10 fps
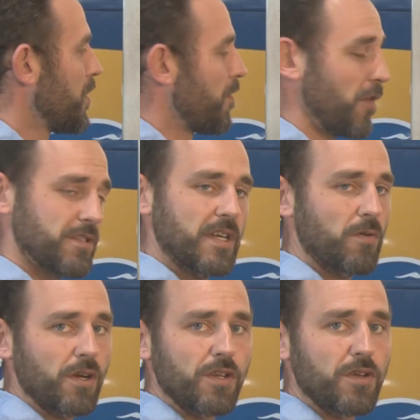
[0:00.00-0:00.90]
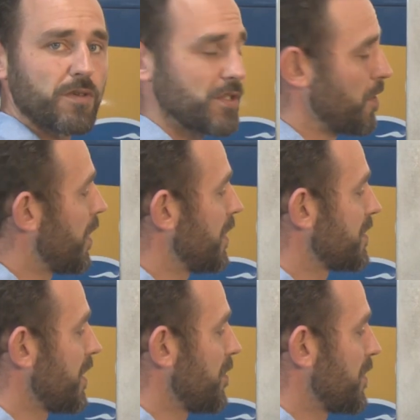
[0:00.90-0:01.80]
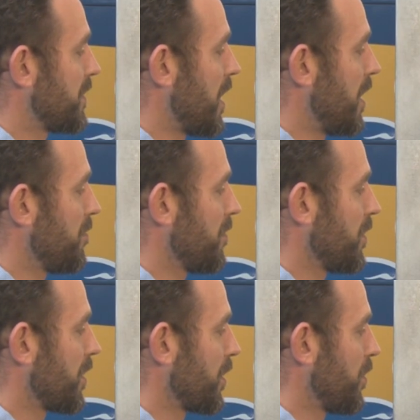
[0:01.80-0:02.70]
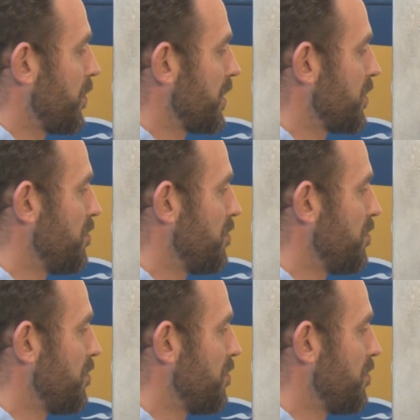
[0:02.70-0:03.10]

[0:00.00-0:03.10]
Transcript: The first thing we're going to do is go ahead and set up the time. You're going to go into